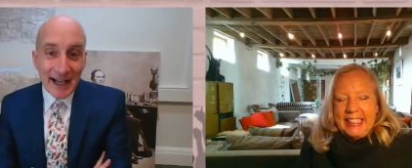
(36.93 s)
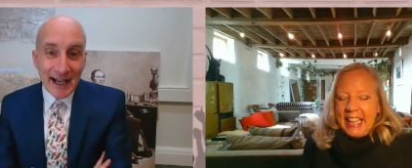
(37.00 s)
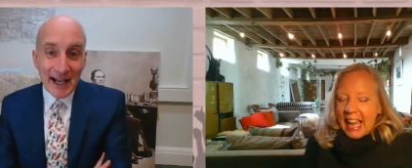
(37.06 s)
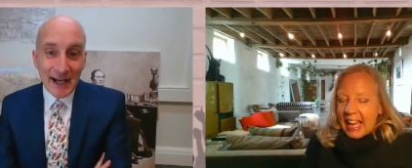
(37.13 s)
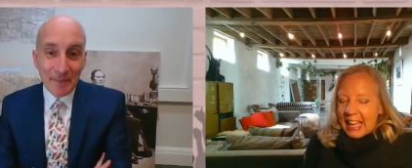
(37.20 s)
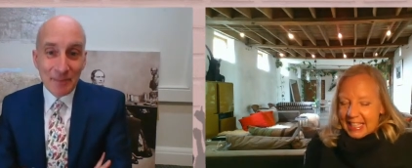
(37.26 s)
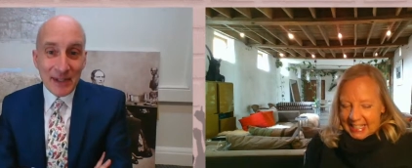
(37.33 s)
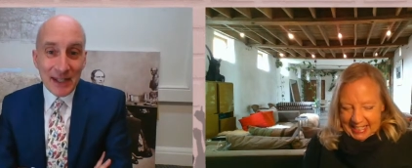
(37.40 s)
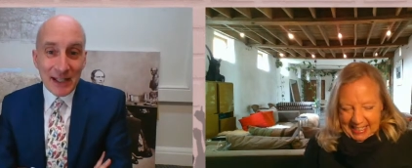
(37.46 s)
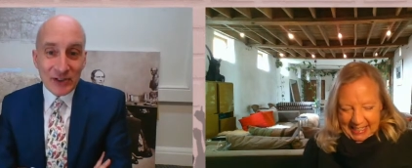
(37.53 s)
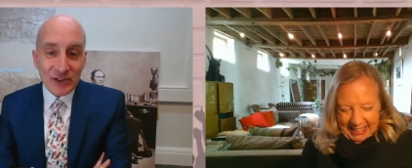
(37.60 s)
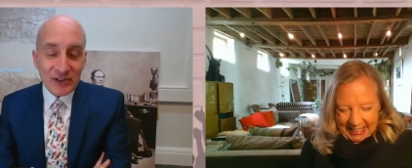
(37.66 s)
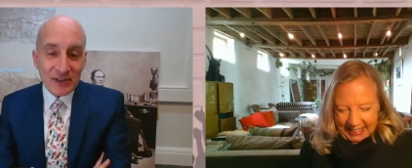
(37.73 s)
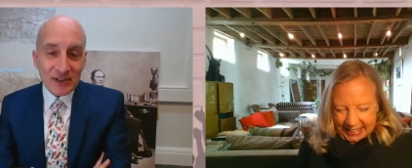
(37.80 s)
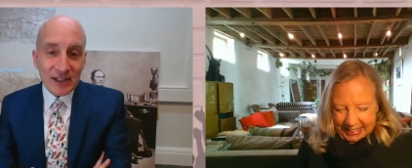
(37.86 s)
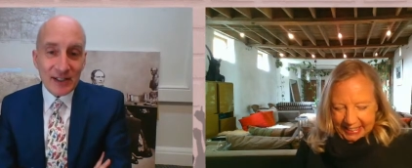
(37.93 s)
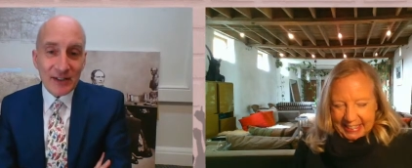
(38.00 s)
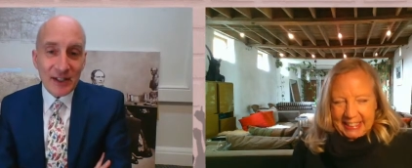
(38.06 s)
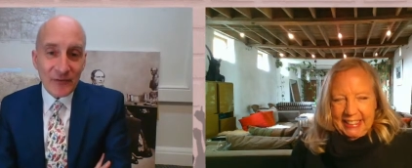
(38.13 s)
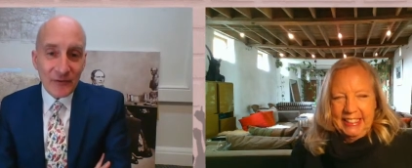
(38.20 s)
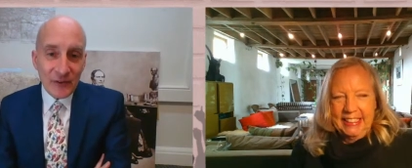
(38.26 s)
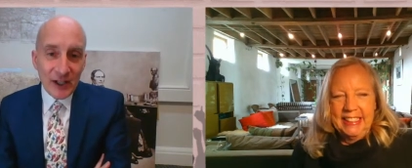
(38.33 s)
Speaker 1: Um, yes.
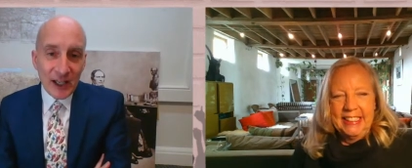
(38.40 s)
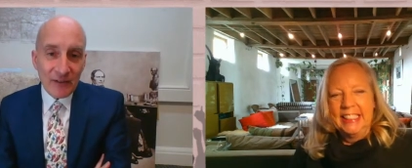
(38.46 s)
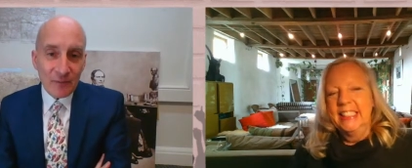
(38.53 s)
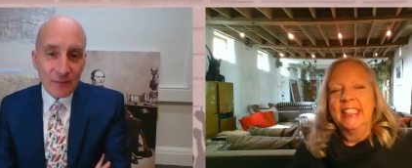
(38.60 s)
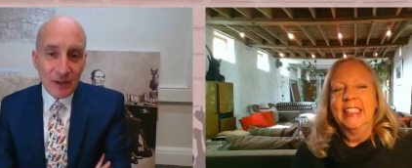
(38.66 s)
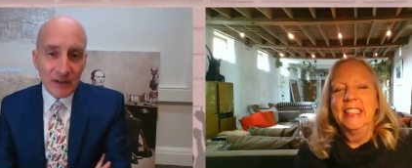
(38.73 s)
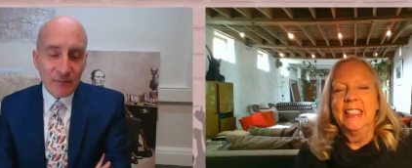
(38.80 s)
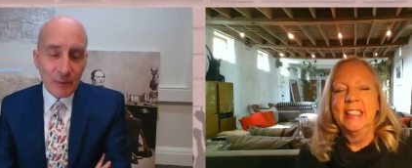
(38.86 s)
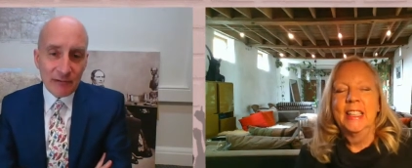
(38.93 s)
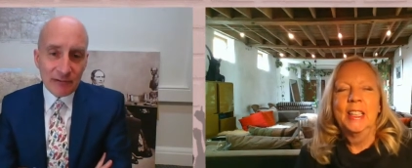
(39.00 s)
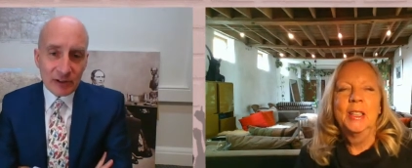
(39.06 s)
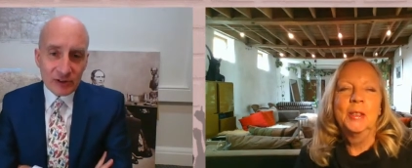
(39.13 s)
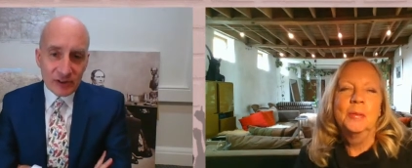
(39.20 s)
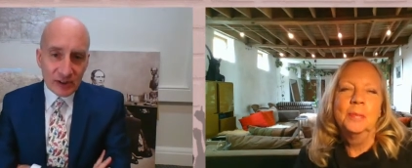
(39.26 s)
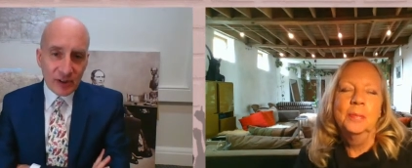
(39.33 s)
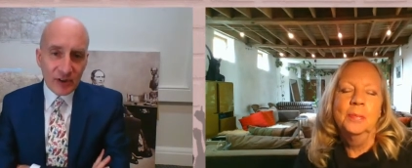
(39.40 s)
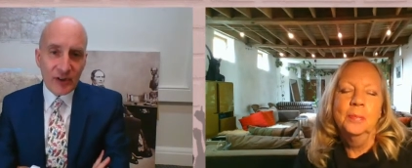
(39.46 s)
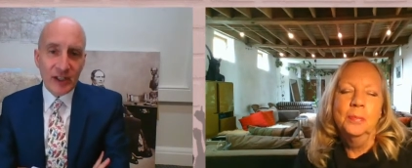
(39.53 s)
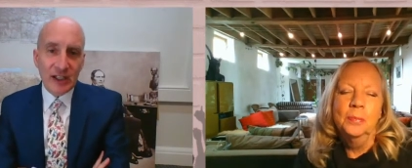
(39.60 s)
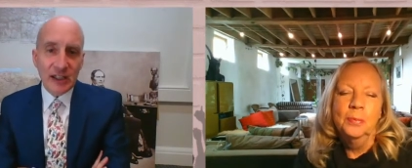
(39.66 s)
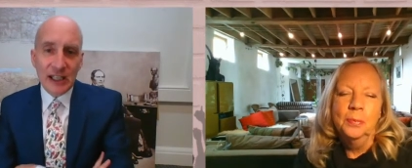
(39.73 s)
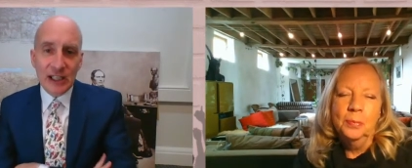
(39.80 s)
If, if, if Boris did the
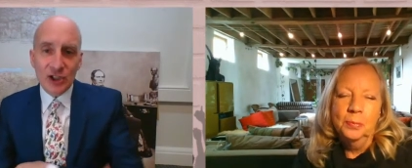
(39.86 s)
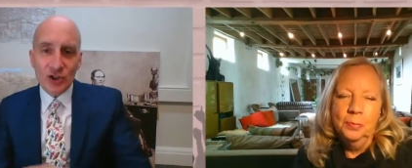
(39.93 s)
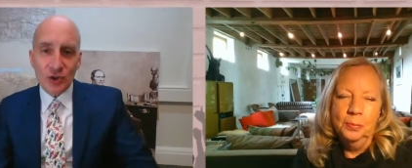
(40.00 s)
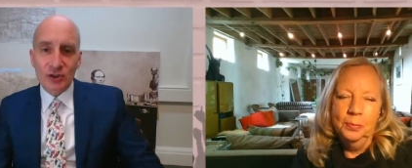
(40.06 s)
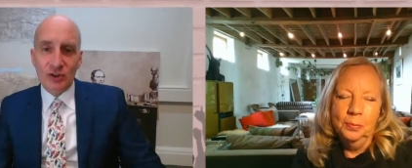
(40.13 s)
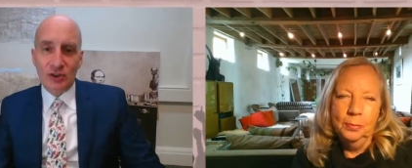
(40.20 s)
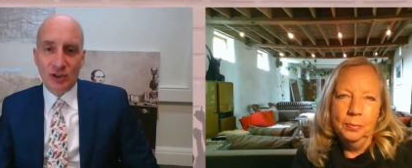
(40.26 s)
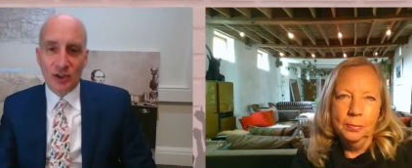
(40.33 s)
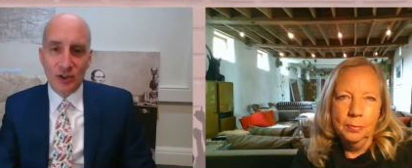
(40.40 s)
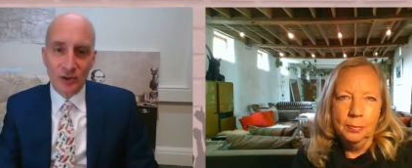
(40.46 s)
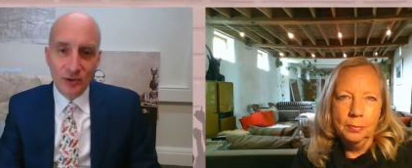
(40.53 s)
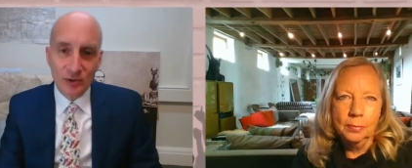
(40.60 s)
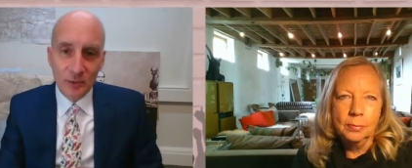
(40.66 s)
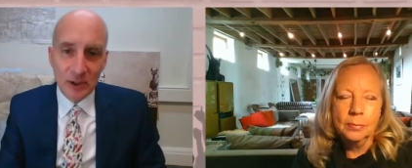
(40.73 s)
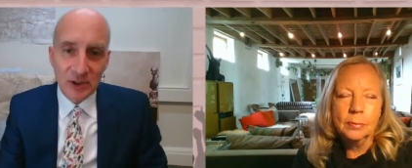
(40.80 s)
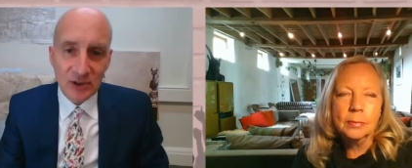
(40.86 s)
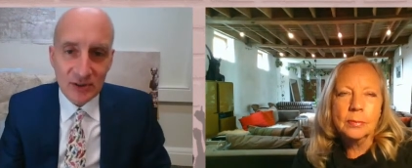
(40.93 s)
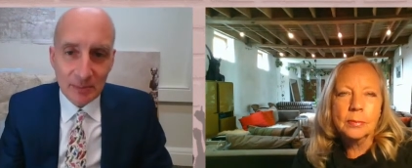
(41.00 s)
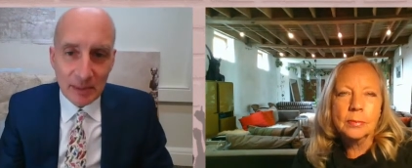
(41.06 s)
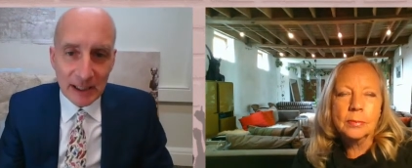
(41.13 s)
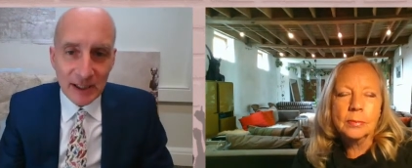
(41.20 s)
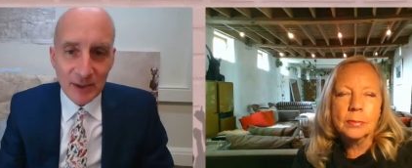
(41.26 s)
thing that he should do, which is
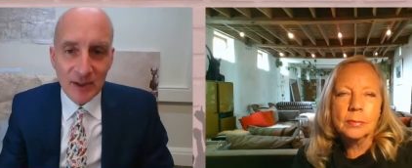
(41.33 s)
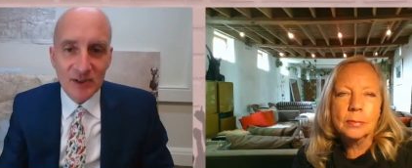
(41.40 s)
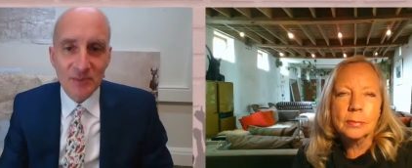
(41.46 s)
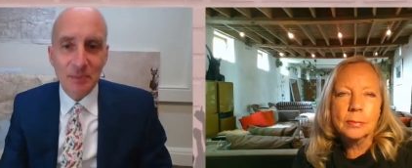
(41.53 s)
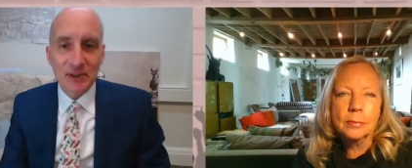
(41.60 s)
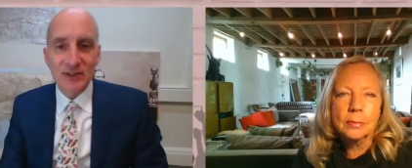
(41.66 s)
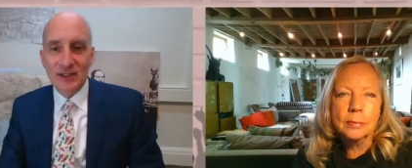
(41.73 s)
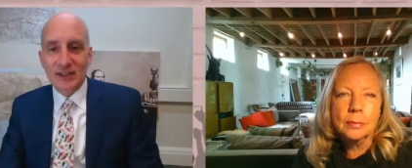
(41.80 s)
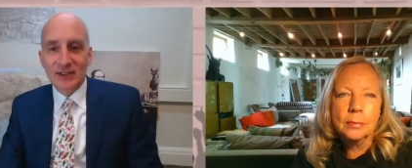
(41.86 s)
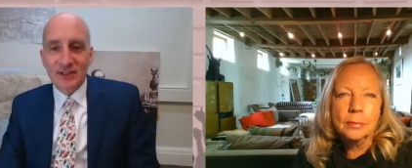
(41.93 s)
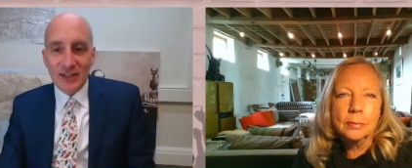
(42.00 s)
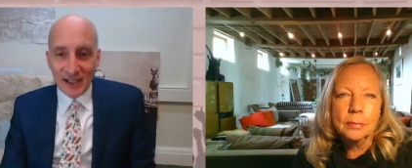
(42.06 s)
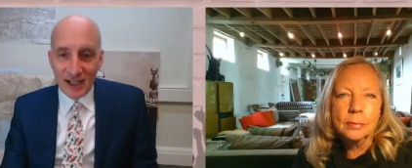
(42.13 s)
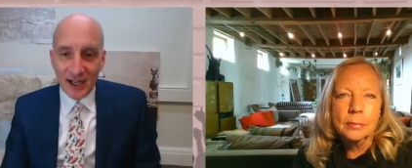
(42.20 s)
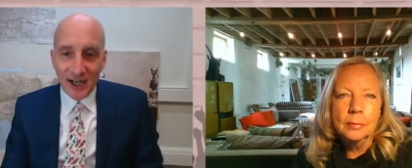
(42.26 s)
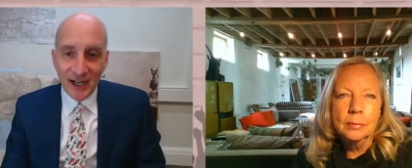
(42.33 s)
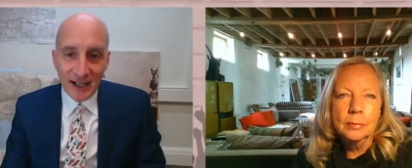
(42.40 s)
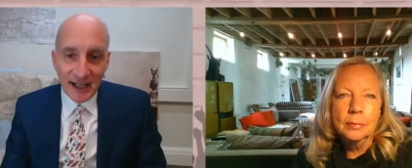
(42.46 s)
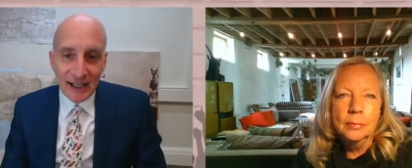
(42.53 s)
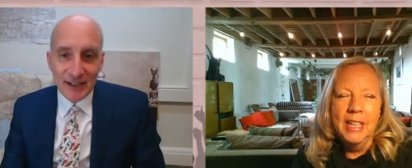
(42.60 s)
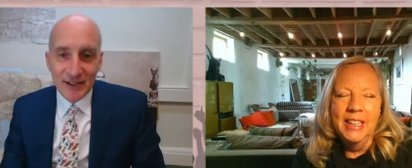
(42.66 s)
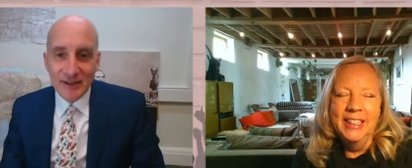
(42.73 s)
to make you his business czar,
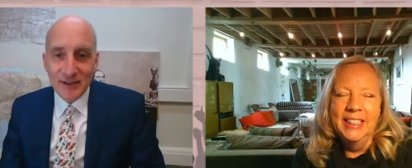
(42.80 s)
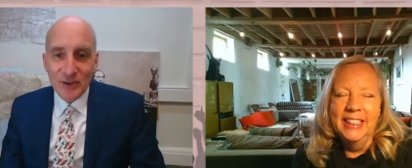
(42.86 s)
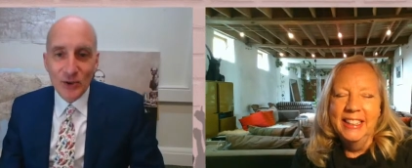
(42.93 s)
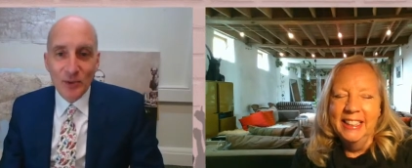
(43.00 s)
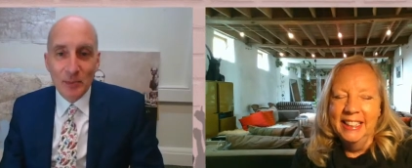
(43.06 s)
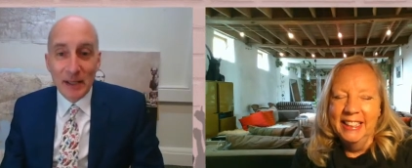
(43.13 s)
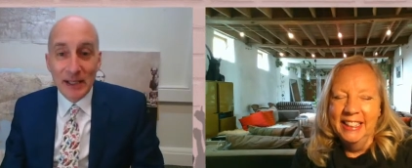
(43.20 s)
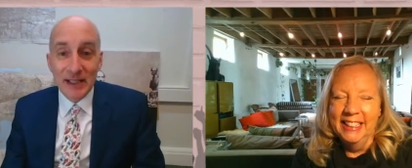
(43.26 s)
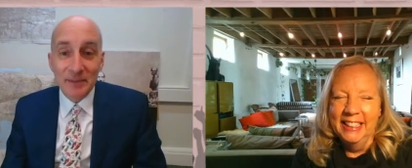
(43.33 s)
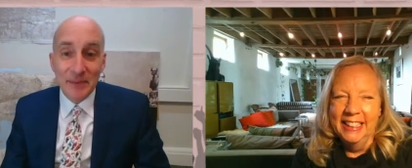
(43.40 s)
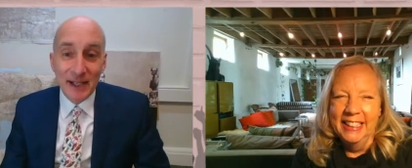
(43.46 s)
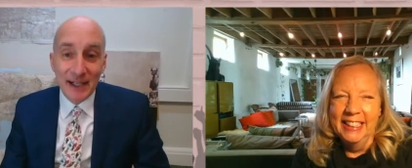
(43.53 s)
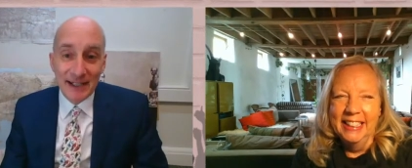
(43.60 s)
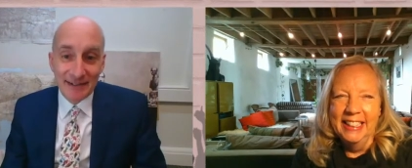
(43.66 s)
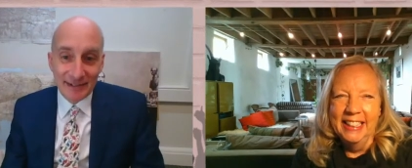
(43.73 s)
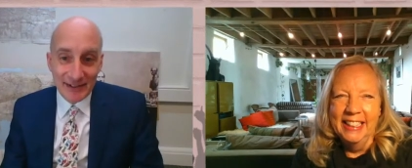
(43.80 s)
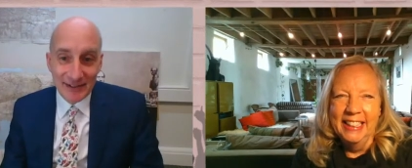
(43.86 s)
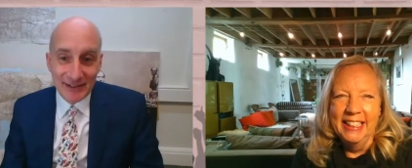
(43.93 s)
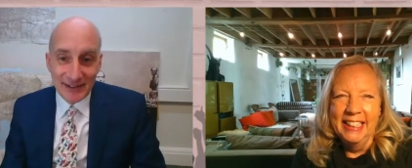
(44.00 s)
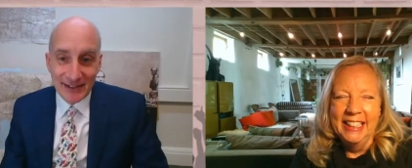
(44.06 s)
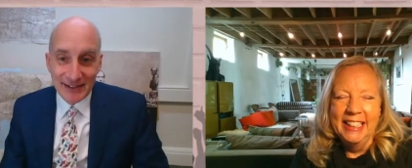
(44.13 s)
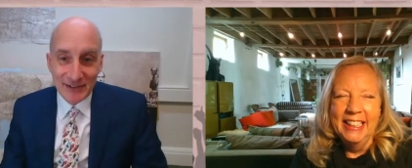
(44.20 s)
and your many admirers
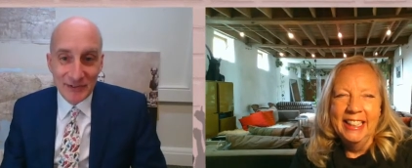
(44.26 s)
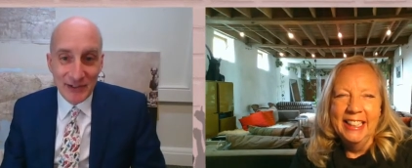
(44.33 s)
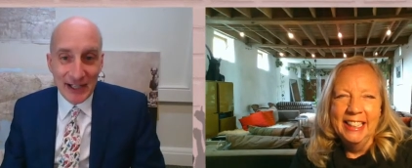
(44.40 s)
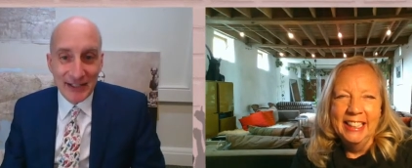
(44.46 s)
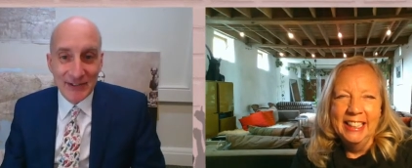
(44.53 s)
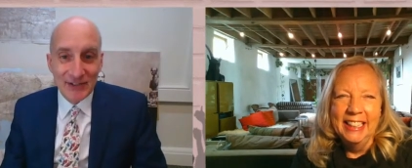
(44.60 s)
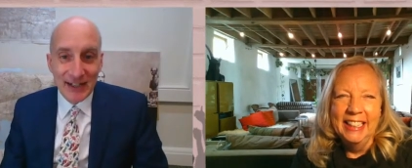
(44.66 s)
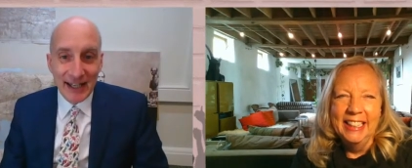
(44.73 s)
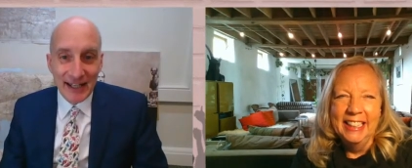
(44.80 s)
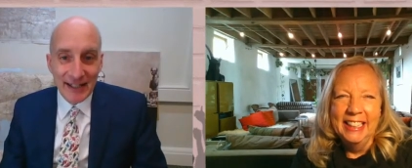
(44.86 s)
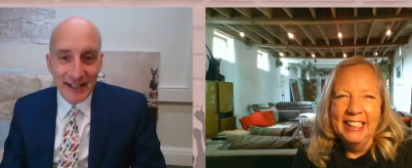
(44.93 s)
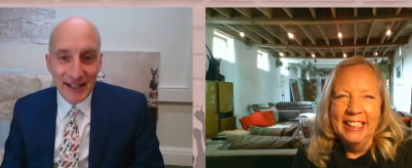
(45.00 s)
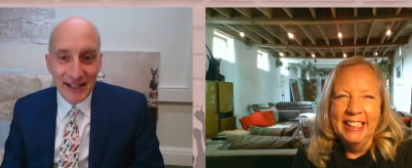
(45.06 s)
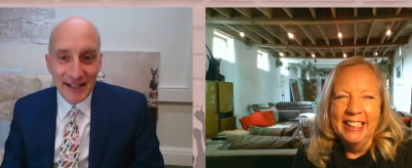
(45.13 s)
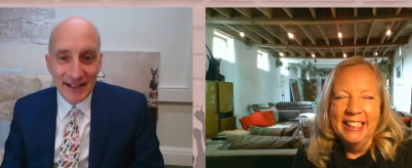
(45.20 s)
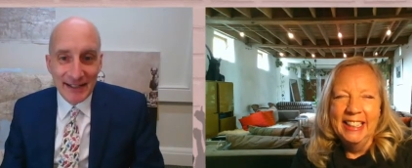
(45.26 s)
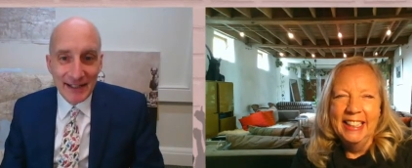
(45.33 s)
on Dragon's Den are